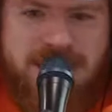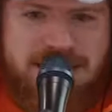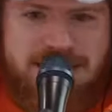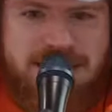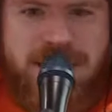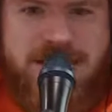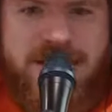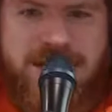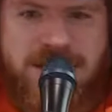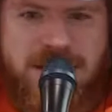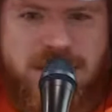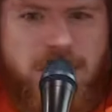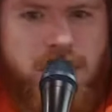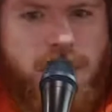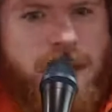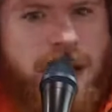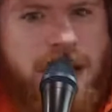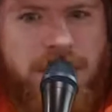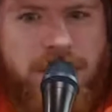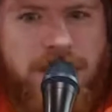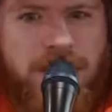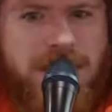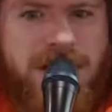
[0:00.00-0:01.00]
this is
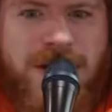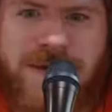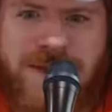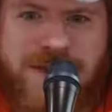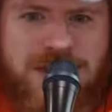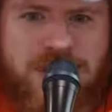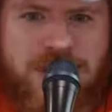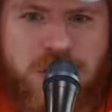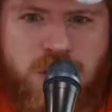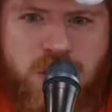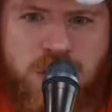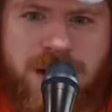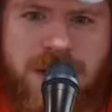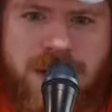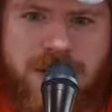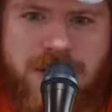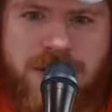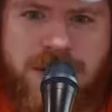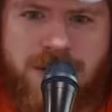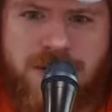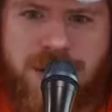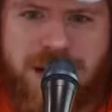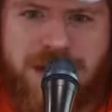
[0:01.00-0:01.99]
what I want
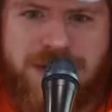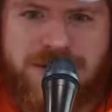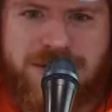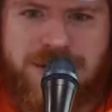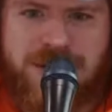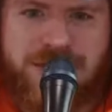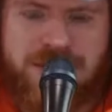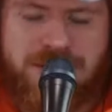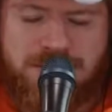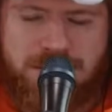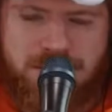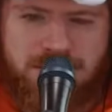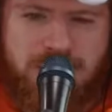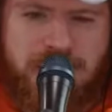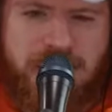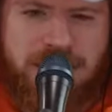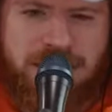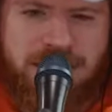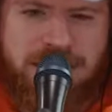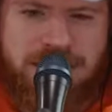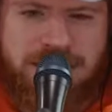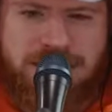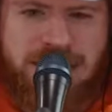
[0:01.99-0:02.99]
to
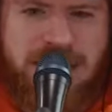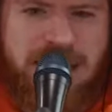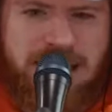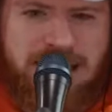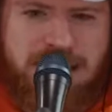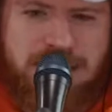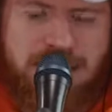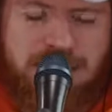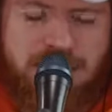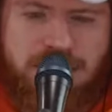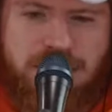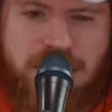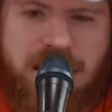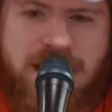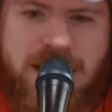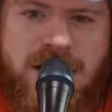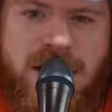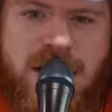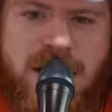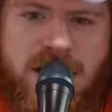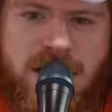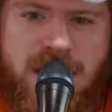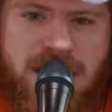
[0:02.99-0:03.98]
pound in, right?